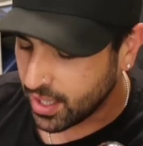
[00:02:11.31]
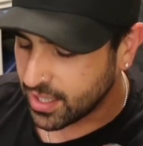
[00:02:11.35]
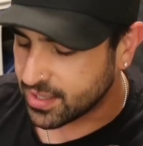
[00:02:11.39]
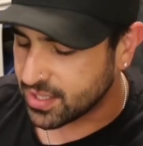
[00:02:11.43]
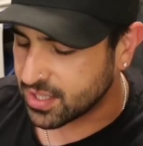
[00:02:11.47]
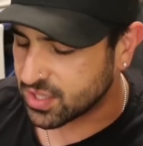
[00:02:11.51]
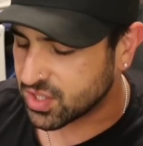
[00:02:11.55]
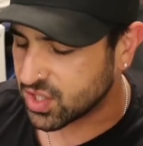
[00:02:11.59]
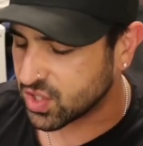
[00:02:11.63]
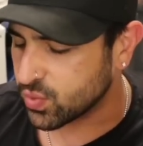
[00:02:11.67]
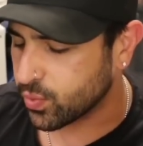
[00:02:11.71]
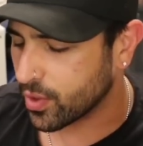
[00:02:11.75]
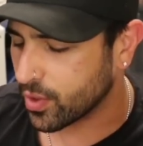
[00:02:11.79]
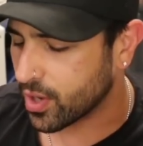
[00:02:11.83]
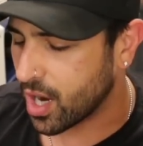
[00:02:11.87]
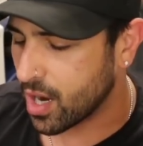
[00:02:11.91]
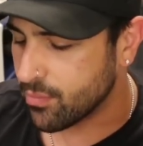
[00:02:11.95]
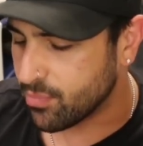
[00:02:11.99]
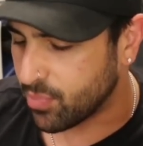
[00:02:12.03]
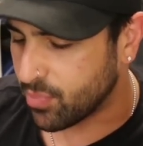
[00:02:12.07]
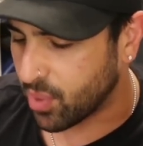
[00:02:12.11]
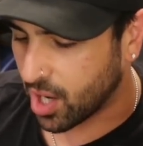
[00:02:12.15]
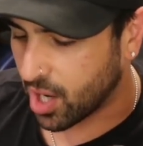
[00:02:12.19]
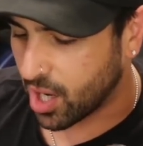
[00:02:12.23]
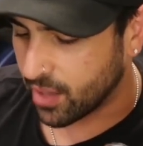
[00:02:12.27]
This is where I
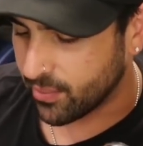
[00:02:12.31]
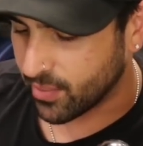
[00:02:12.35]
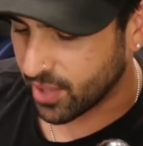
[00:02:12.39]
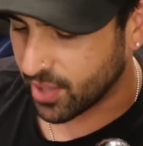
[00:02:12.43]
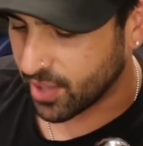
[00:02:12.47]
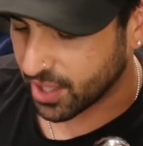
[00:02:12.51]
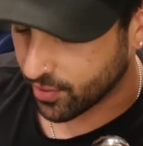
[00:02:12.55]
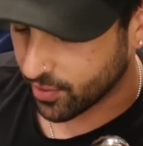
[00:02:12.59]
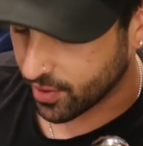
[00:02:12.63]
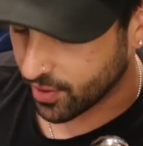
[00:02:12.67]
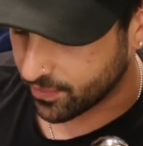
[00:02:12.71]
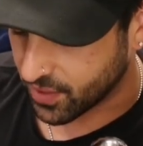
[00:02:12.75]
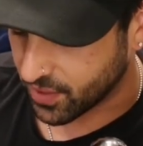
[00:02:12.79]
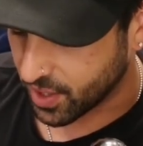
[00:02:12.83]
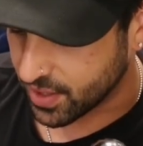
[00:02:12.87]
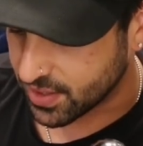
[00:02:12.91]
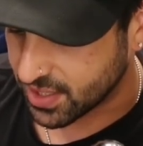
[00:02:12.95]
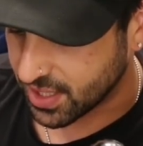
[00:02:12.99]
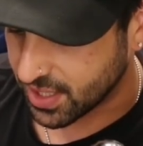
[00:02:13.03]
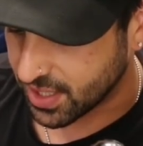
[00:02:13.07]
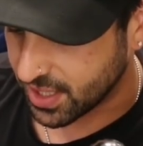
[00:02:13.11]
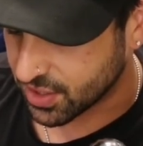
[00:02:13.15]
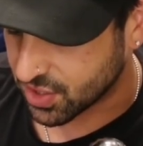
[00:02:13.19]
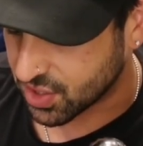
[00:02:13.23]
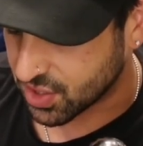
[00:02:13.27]
buy my
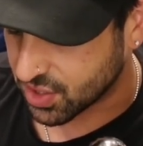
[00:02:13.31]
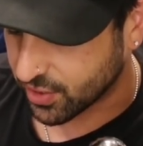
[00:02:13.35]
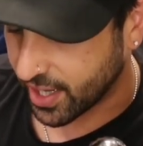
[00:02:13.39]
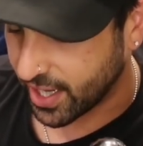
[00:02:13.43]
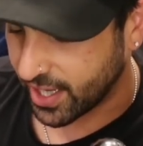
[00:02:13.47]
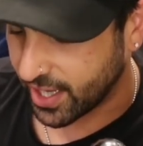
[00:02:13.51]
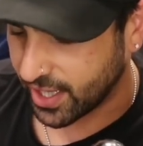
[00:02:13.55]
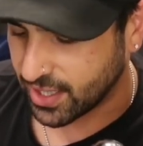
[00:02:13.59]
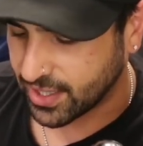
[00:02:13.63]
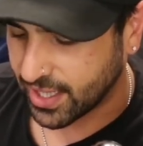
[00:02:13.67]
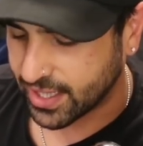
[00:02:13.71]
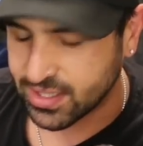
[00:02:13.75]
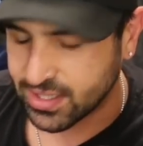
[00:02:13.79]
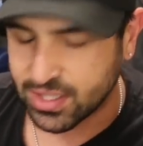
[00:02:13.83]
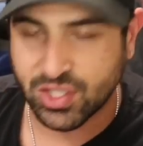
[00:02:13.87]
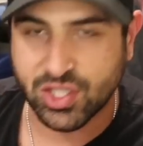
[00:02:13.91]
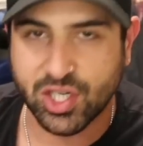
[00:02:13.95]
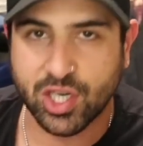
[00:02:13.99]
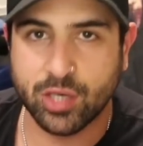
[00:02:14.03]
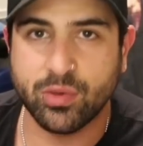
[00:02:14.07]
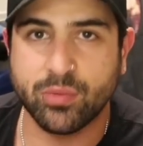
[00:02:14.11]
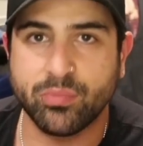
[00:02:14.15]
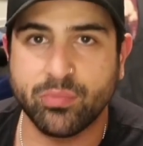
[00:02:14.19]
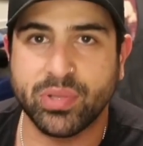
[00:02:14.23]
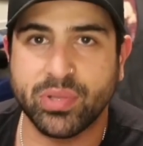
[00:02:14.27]
cryptos in Australia, ladies and gentlemen.